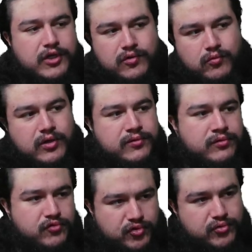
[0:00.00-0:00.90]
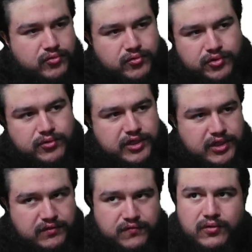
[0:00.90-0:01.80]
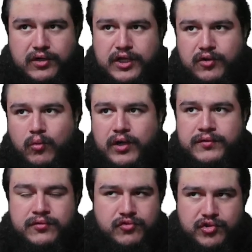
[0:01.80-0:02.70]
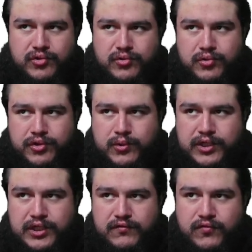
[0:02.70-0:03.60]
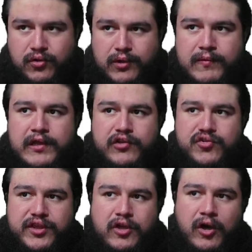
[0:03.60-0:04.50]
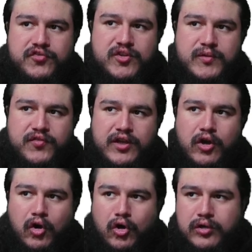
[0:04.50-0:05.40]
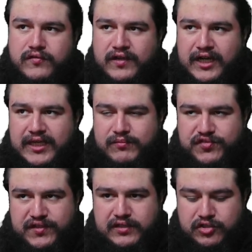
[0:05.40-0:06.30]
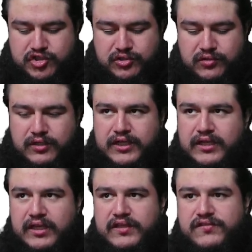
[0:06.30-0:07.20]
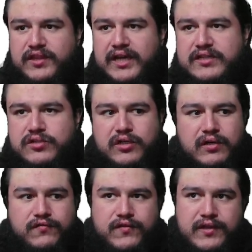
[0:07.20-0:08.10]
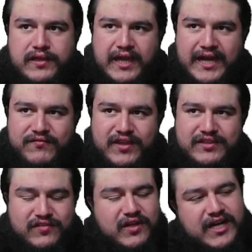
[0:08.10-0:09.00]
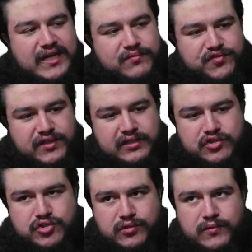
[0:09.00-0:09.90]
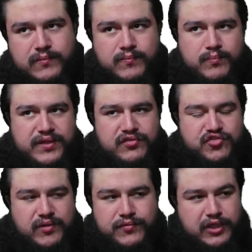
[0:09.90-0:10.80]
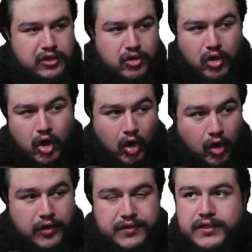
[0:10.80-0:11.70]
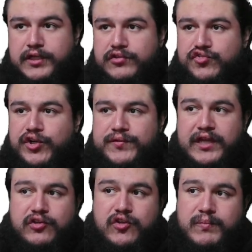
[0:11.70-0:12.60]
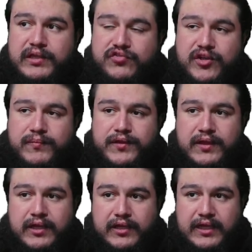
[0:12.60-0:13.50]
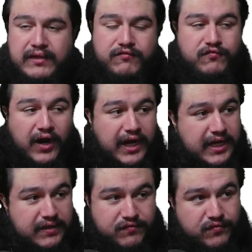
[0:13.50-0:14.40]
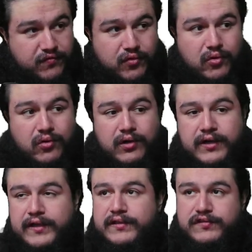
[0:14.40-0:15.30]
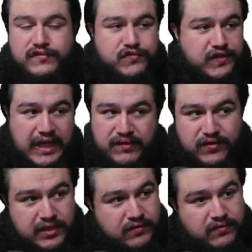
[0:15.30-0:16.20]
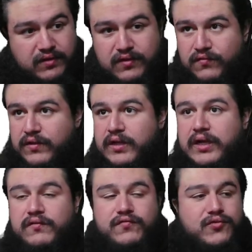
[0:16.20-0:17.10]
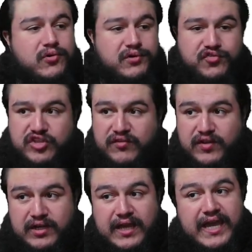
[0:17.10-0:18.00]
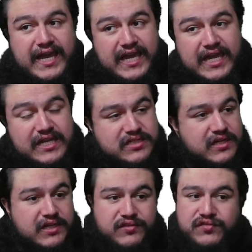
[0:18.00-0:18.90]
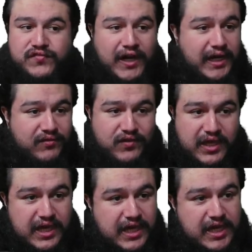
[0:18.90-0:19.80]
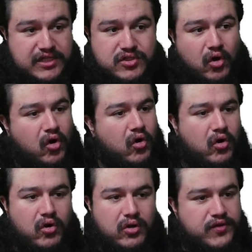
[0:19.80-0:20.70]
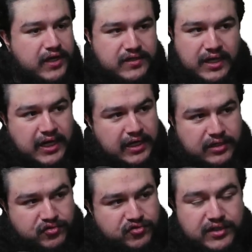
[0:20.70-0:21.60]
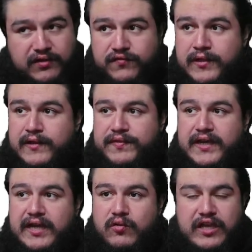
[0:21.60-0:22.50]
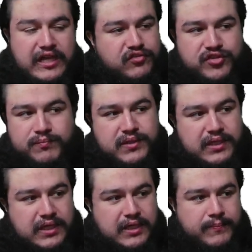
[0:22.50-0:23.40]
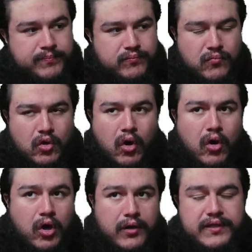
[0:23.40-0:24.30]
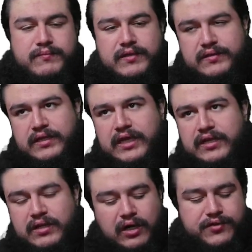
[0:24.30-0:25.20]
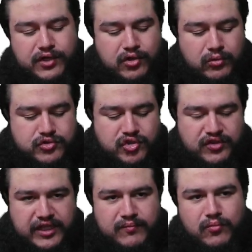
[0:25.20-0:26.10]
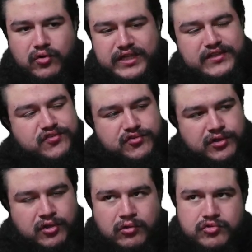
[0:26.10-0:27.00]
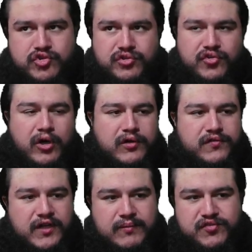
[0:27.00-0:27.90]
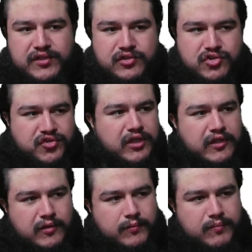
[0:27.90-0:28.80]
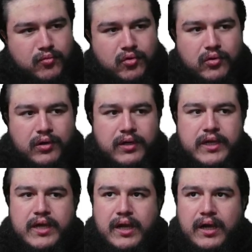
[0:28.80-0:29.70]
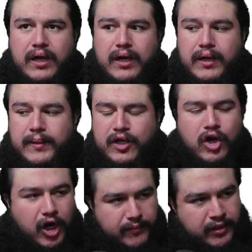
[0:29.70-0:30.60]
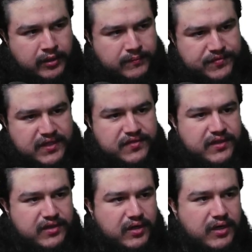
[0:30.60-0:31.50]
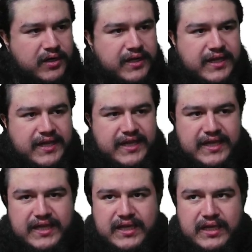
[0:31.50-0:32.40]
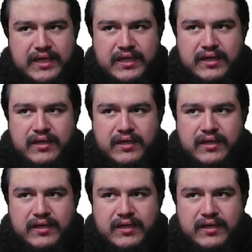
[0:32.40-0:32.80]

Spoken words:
1, 2, 3, 4. 1, 2, 3, 4. So the concept of an odd time signature is that of having the time signature be something odd. So that could be something like a 5, 4, 7, 4, 7, 8, 5, 8, all that kind of stuff that ends up being odd. In other cultures, like in more Eastern cultures, odd time signatures are a little bit more common than they are in